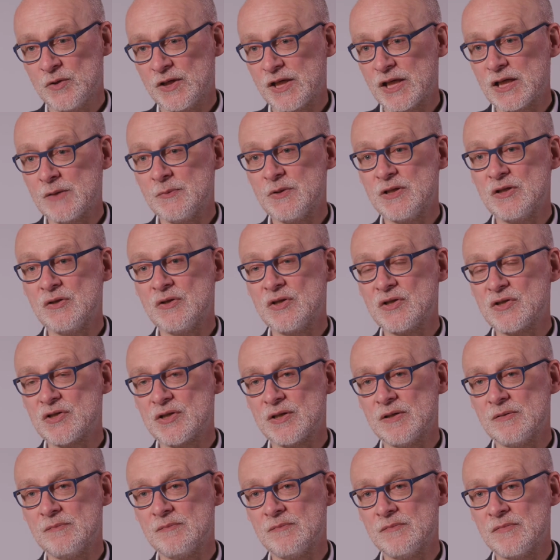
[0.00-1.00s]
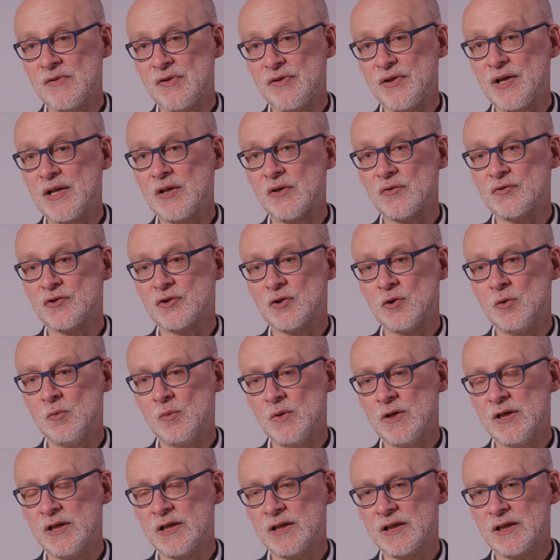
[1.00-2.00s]
we're going to be doing some theological
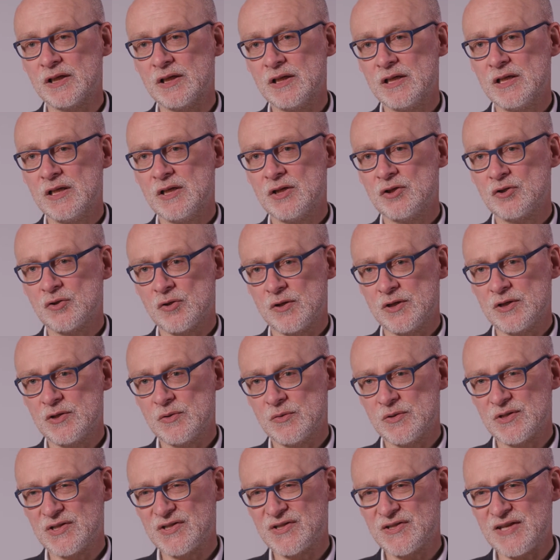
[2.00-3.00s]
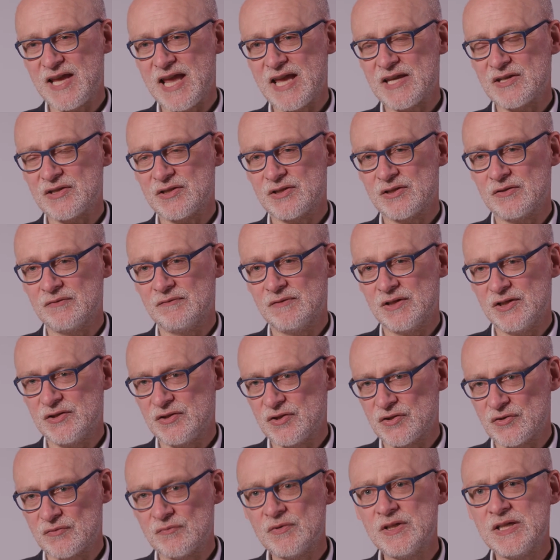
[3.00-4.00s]
work trying to assess the
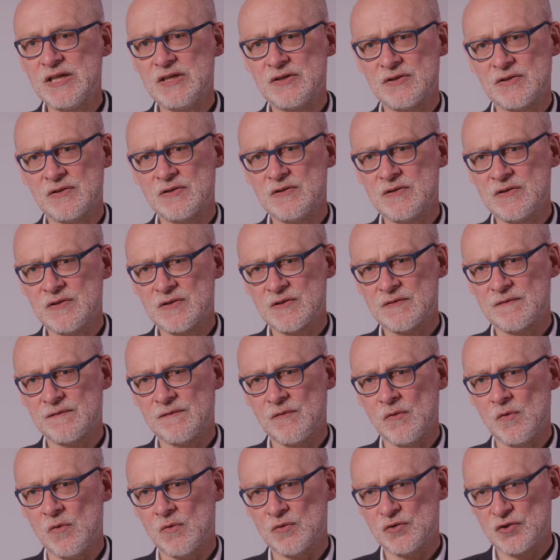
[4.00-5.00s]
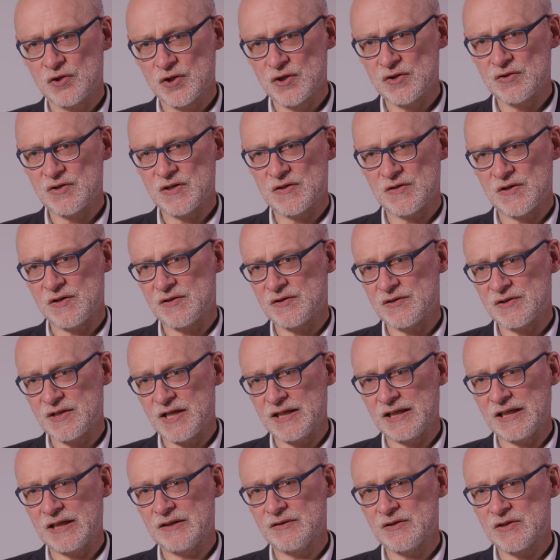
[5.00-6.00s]
religious reasons for churches
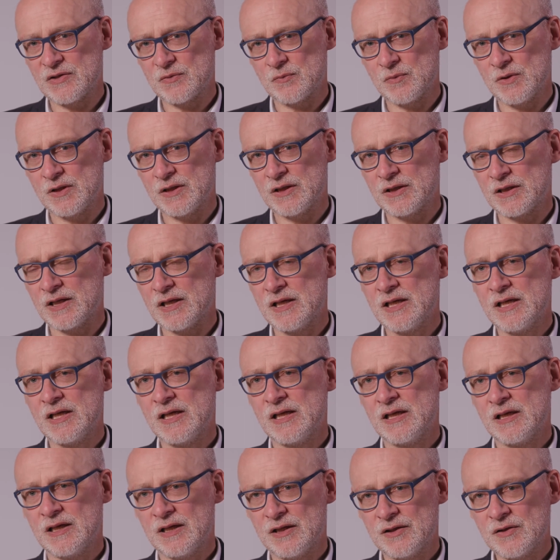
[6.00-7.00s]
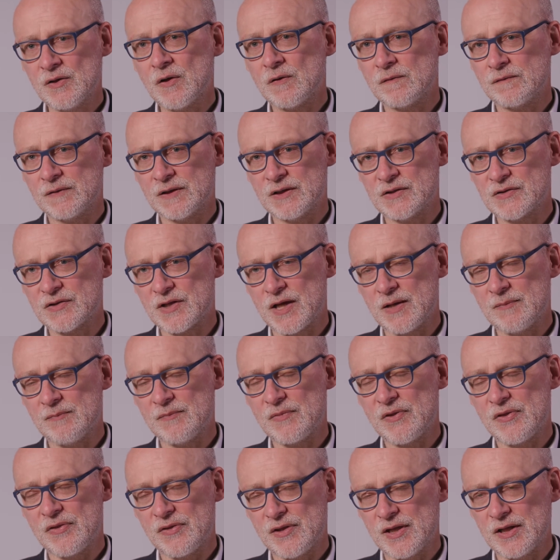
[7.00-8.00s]
undertaking this work and offering some
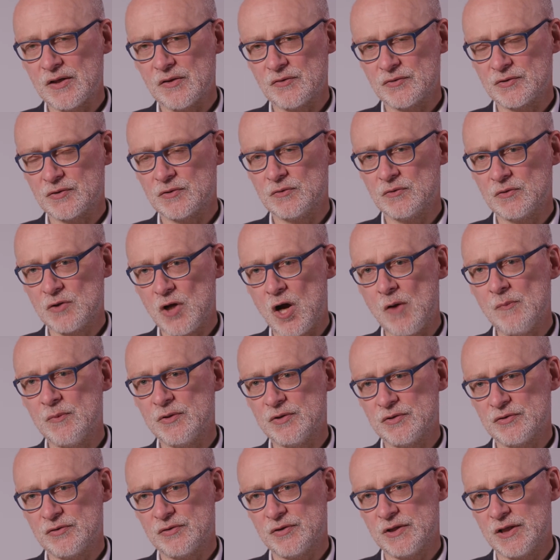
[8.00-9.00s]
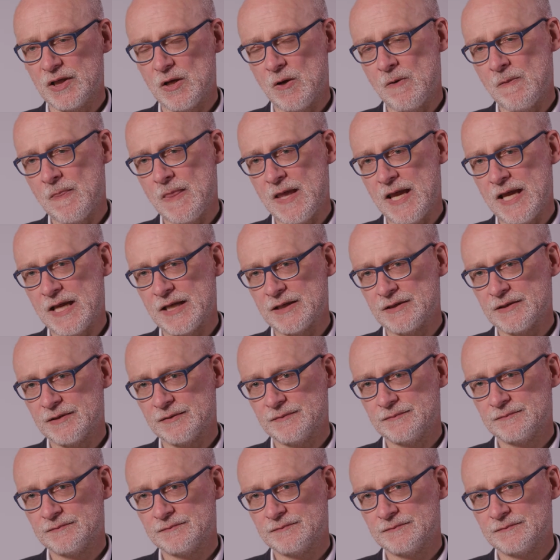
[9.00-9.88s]
theological commentary on that.